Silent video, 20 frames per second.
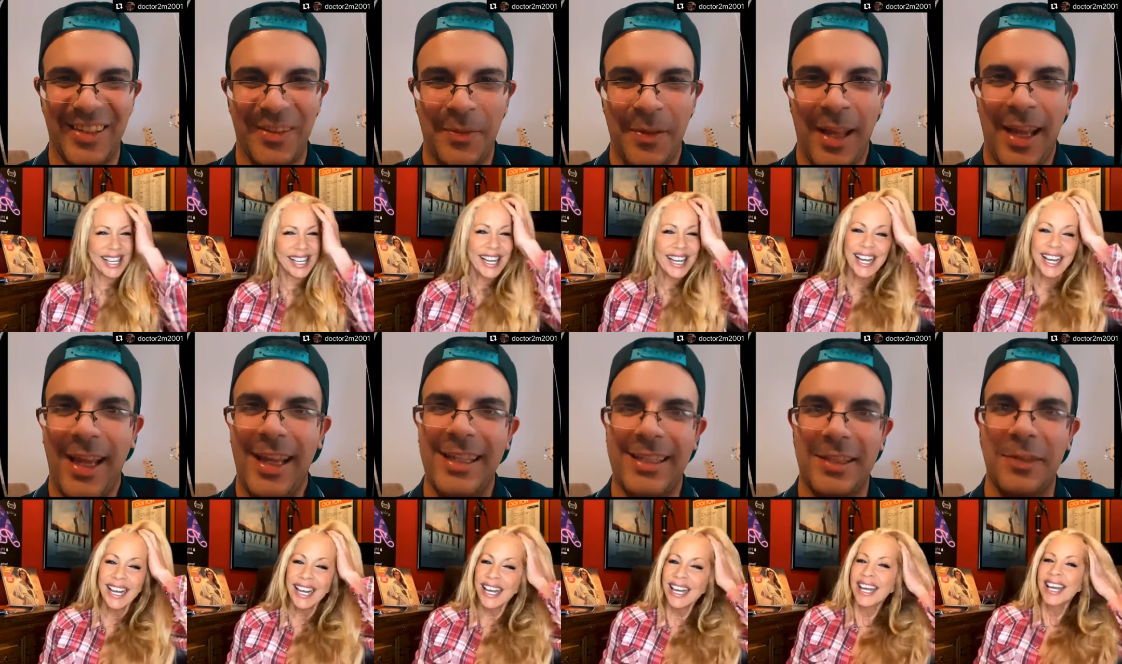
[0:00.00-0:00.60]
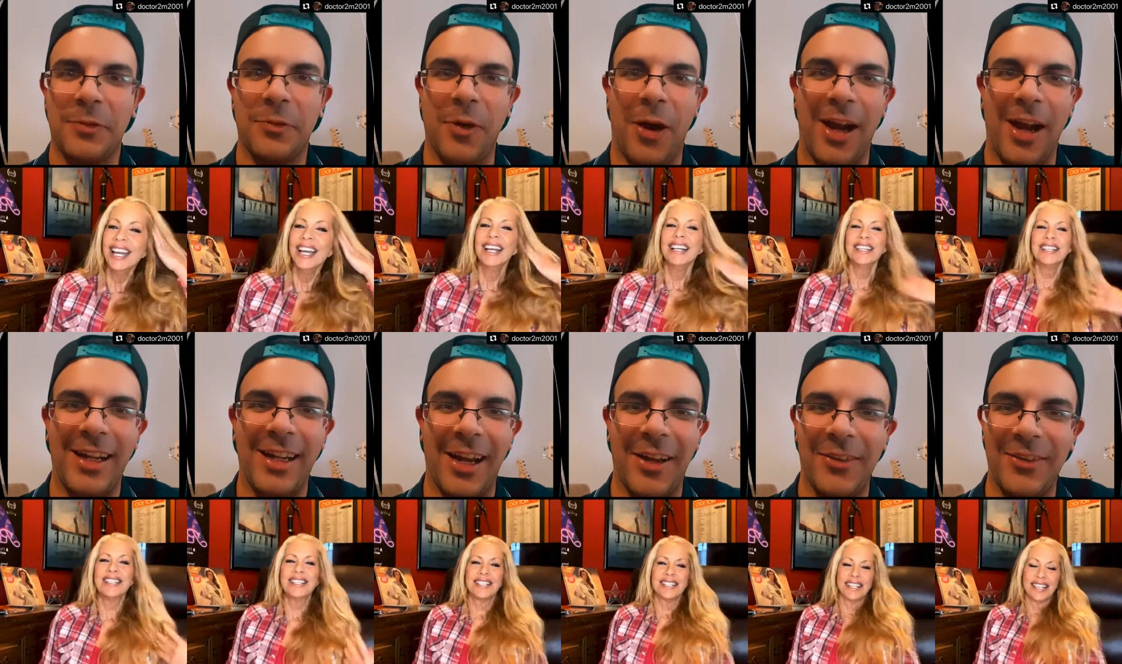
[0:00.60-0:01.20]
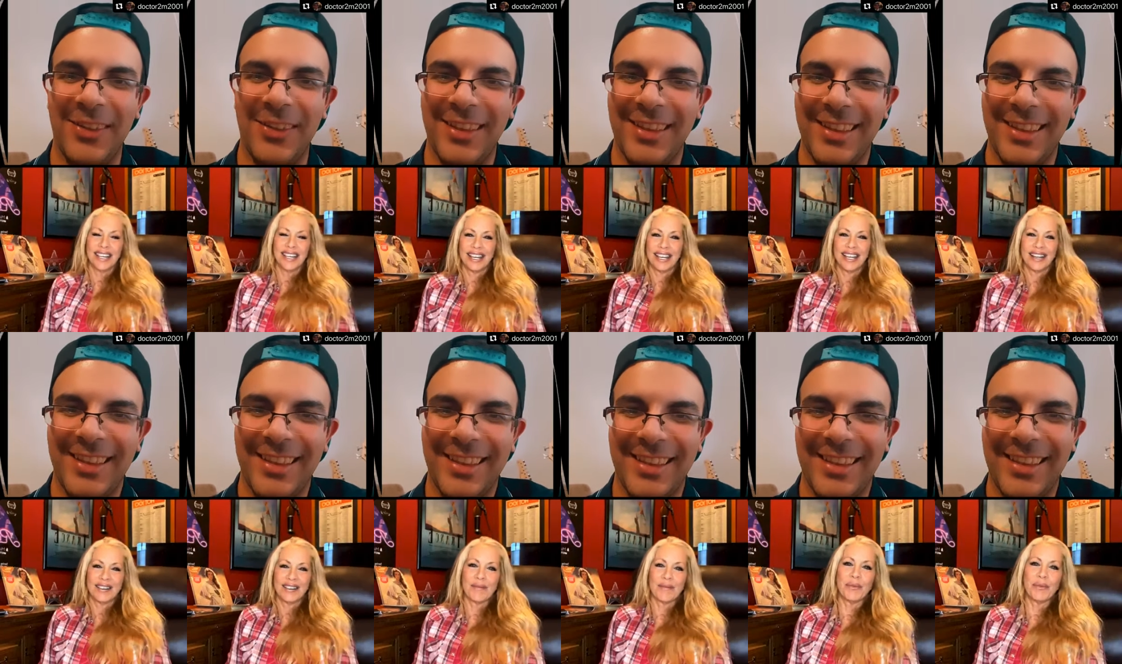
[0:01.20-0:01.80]
Speaker 1: Is he fine now?
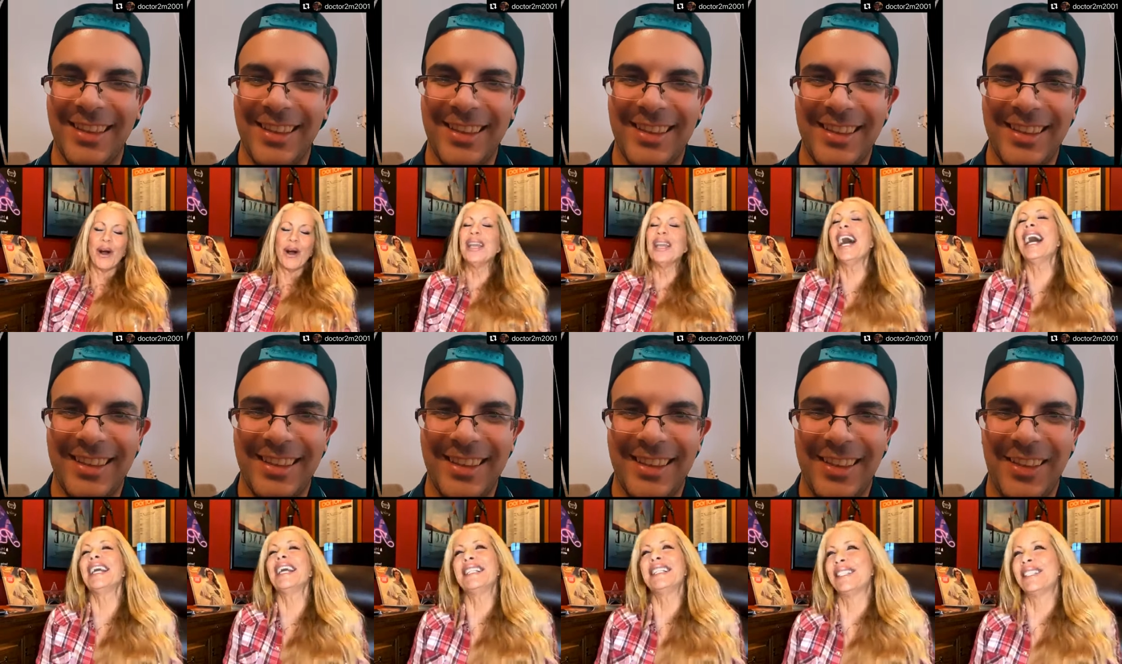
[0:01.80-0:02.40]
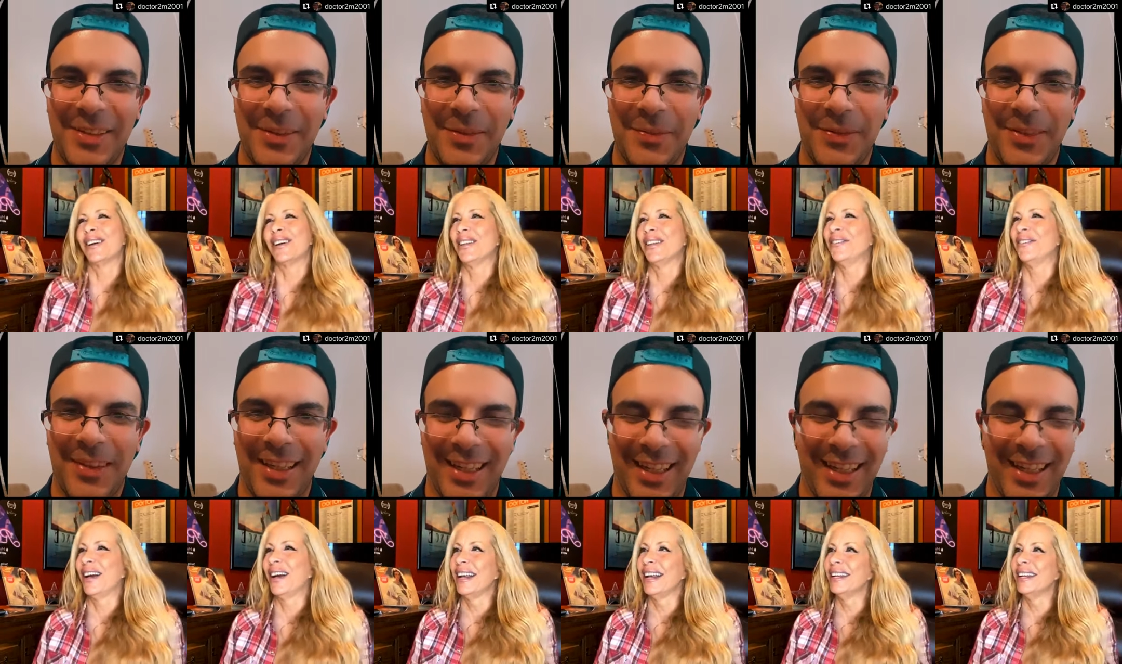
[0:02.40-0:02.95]
Speaker 2: Oh yeah, he's totally fine.